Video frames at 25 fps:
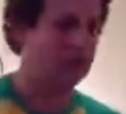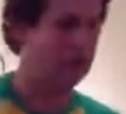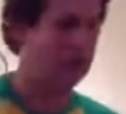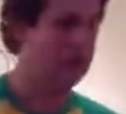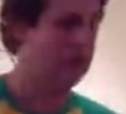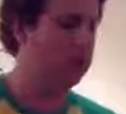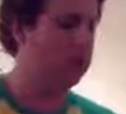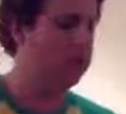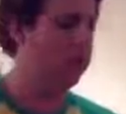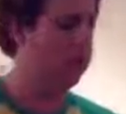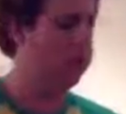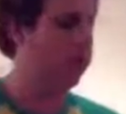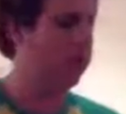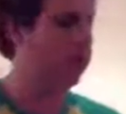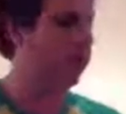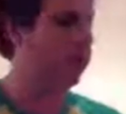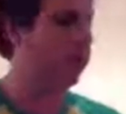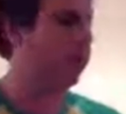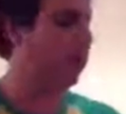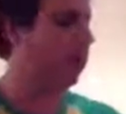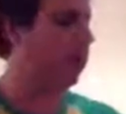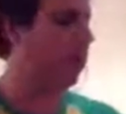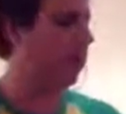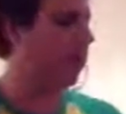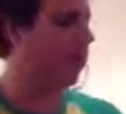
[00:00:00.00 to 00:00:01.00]
Cooper's
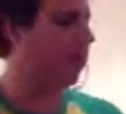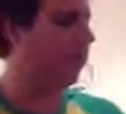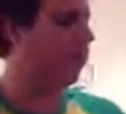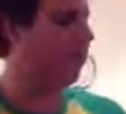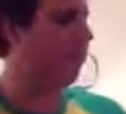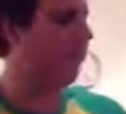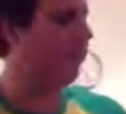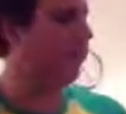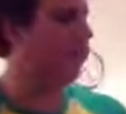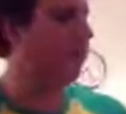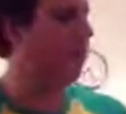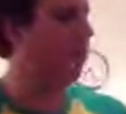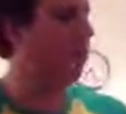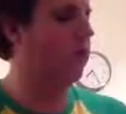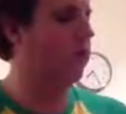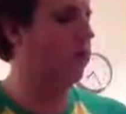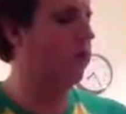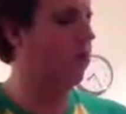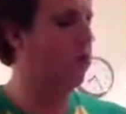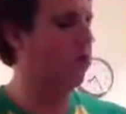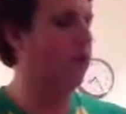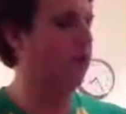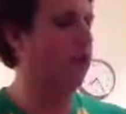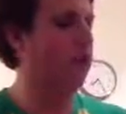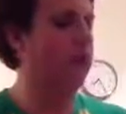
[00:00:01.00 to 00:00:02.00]
Brewery from
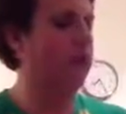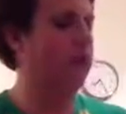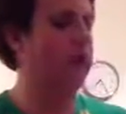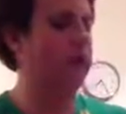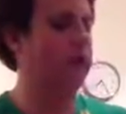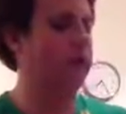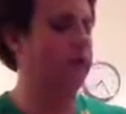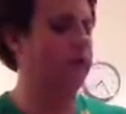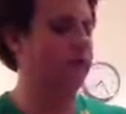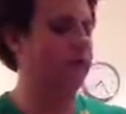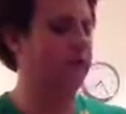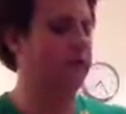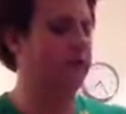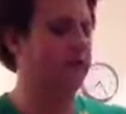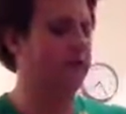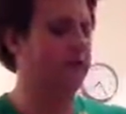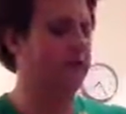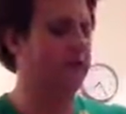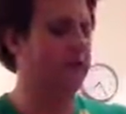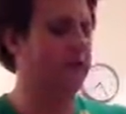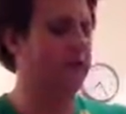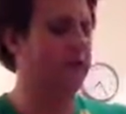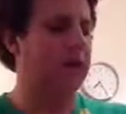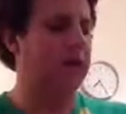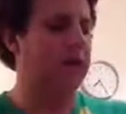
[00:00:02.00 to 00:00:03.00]
Australia.
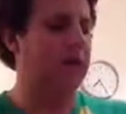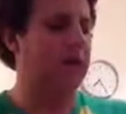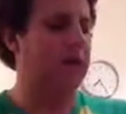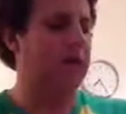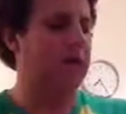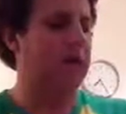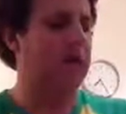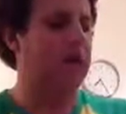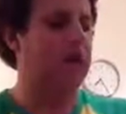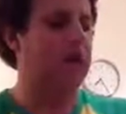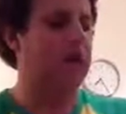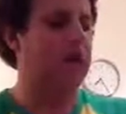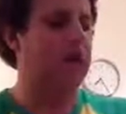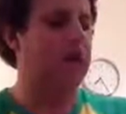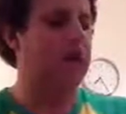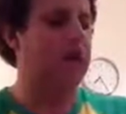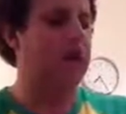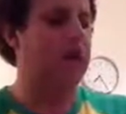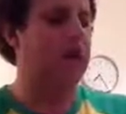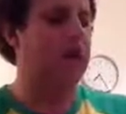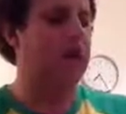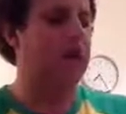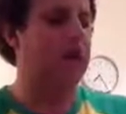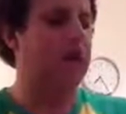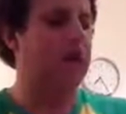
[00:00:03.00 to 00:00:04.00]
You can
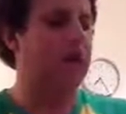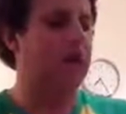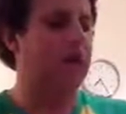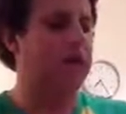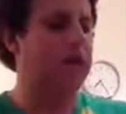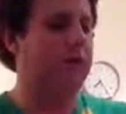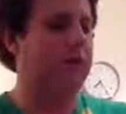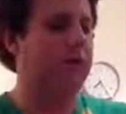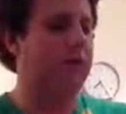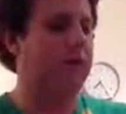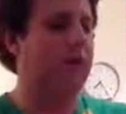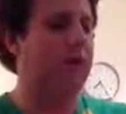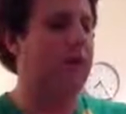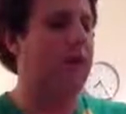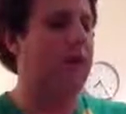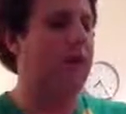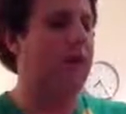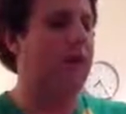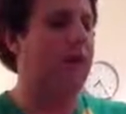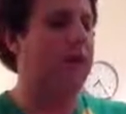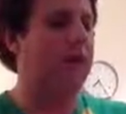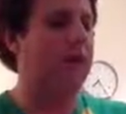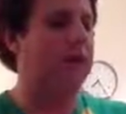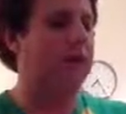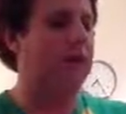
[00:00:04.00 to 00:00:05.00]
check their website
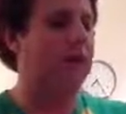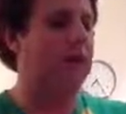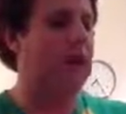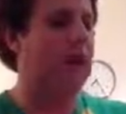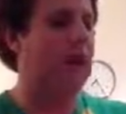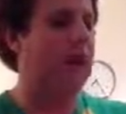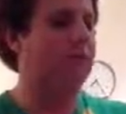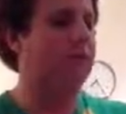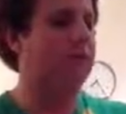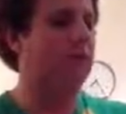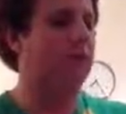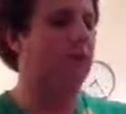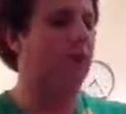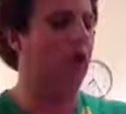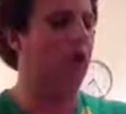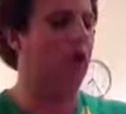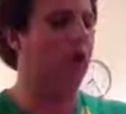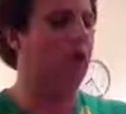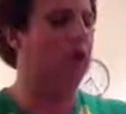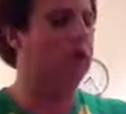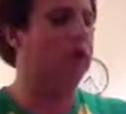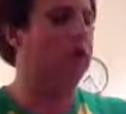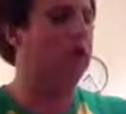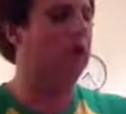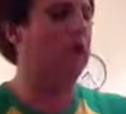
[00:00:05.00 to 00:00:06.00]
out at
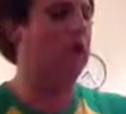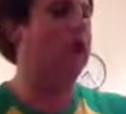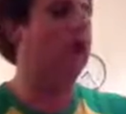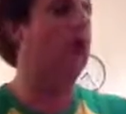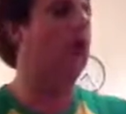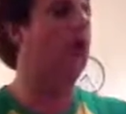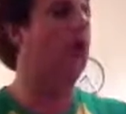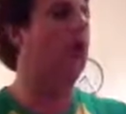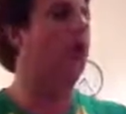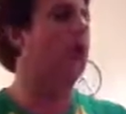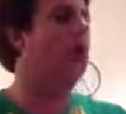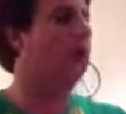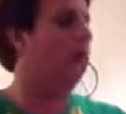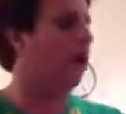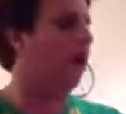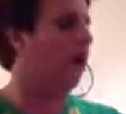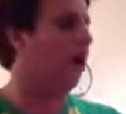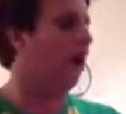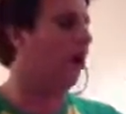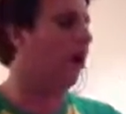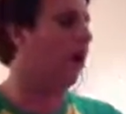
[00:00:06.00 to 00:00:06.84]
theyhaven'tgotone.com.